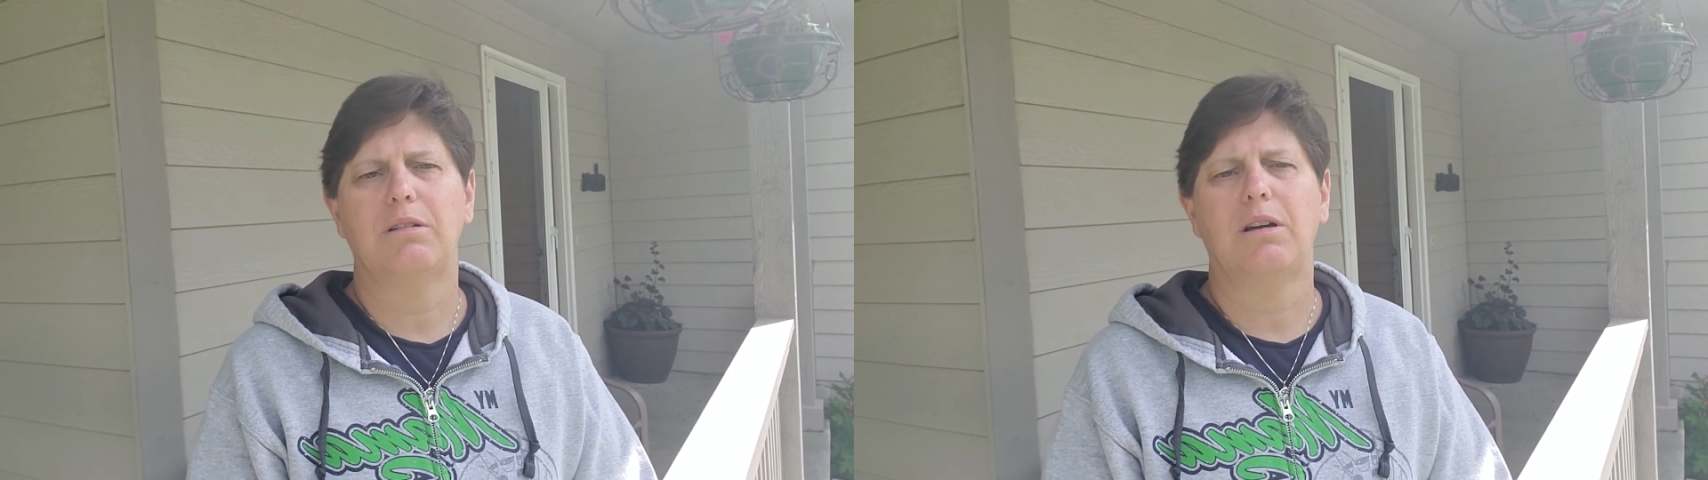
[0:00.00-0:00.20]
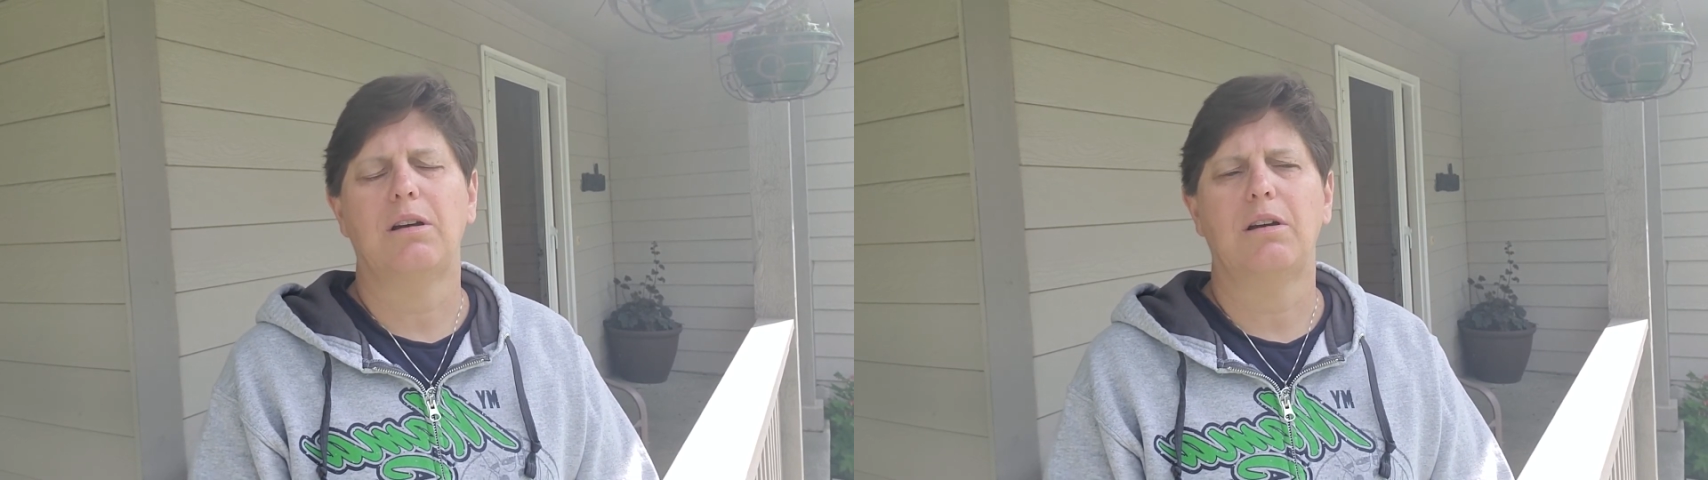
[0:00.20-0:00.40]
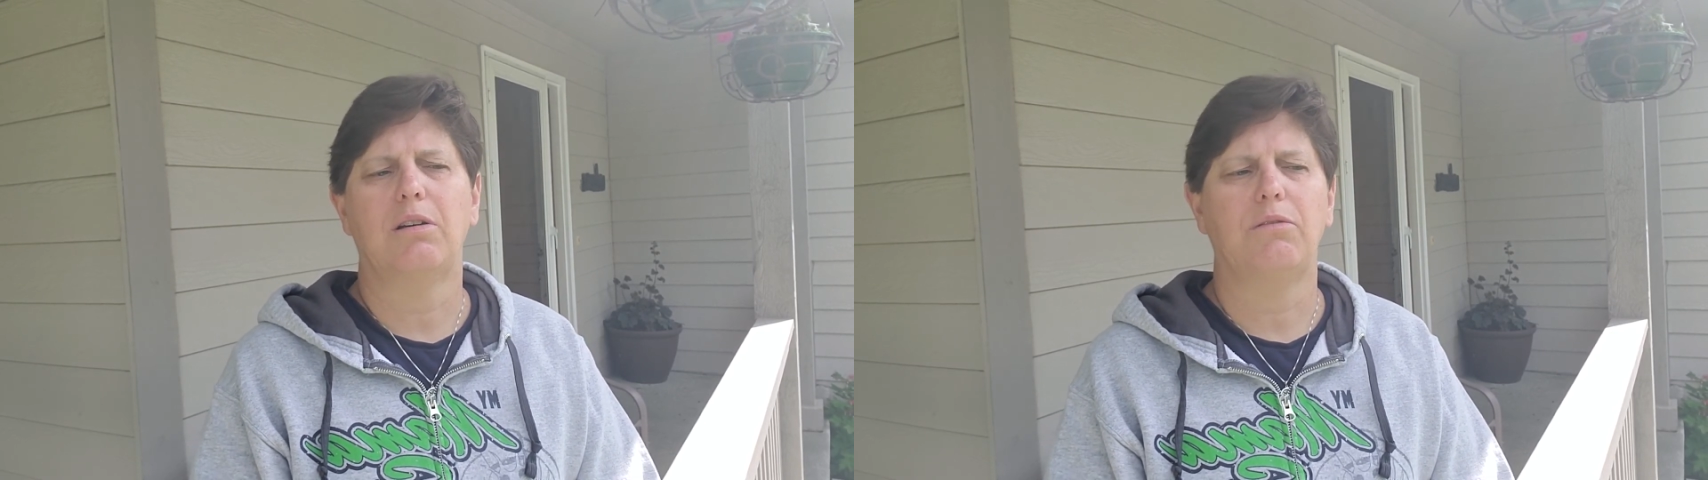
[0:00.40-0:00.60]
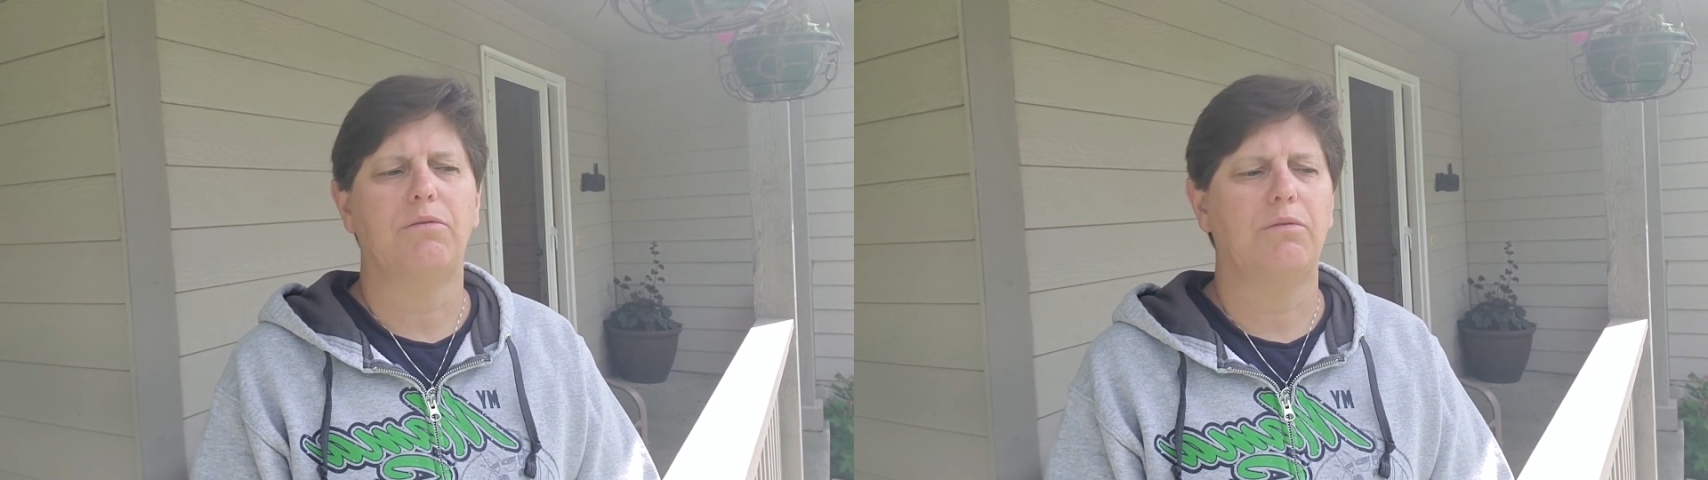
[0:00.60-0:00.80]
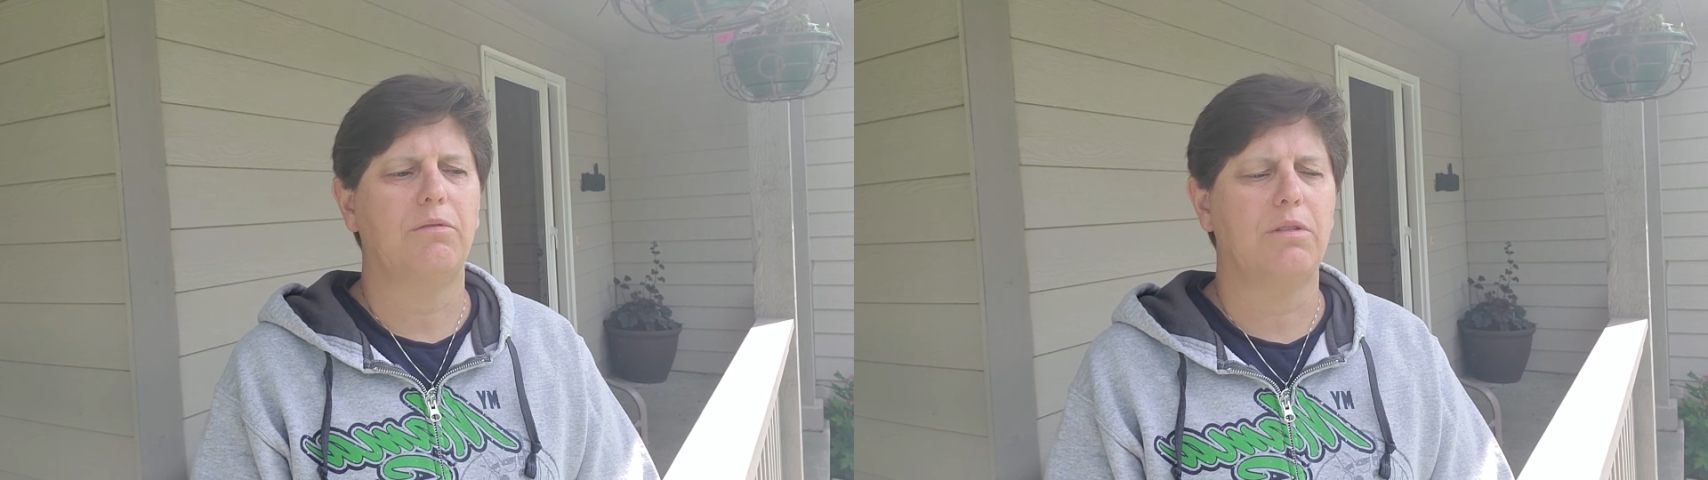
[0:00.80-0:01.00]
of
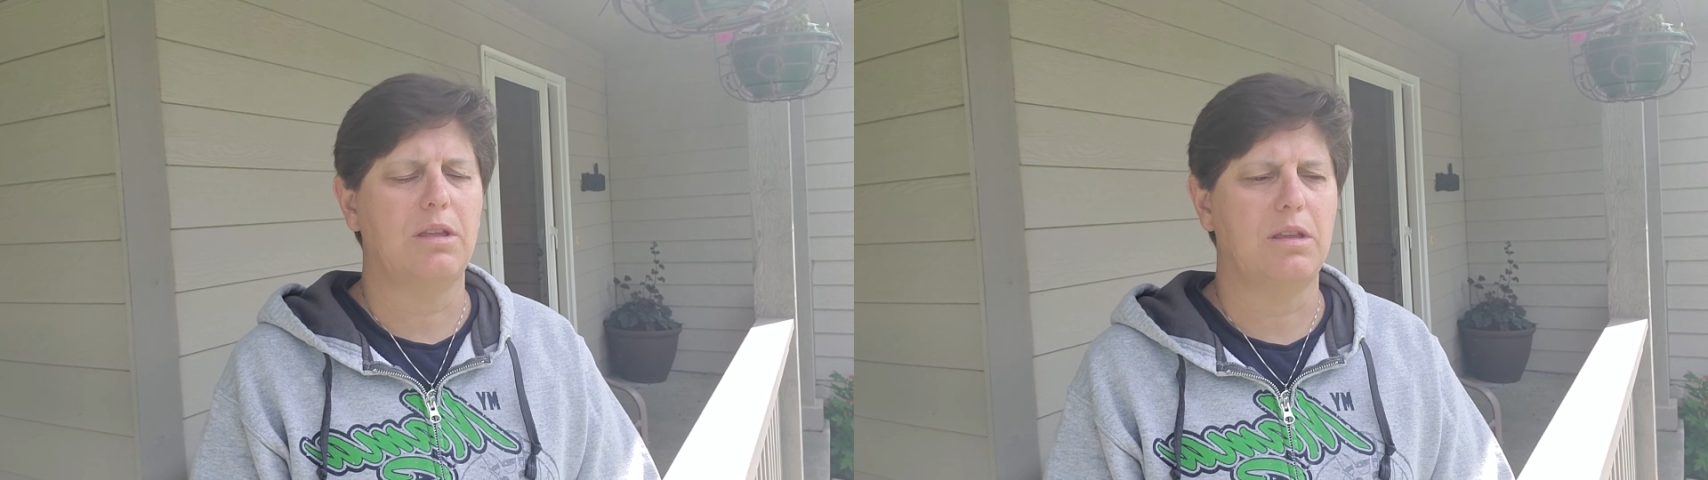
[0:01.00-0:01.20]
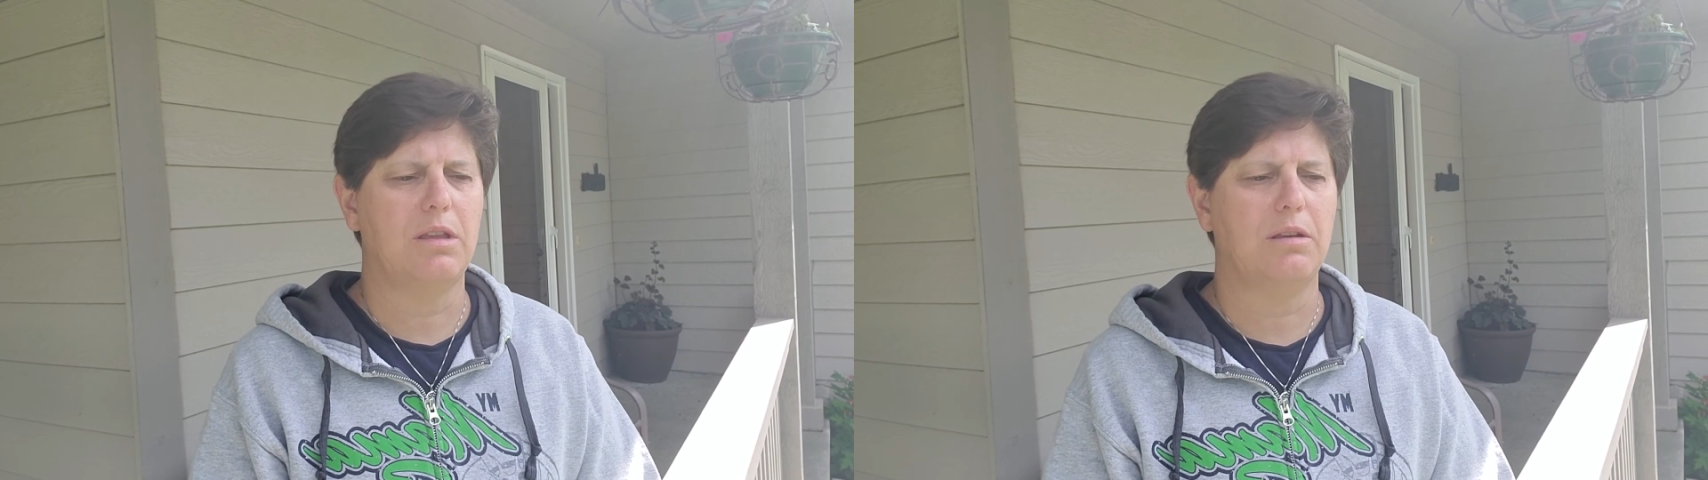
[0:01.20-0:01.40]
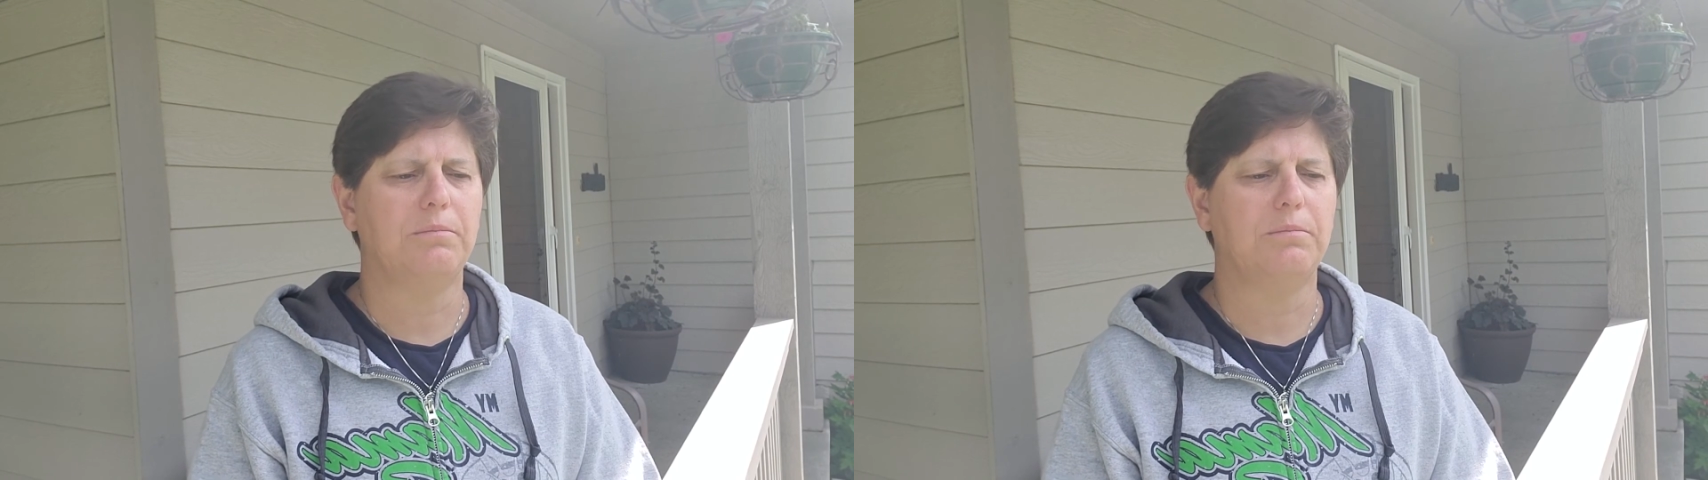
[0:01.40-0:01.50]
the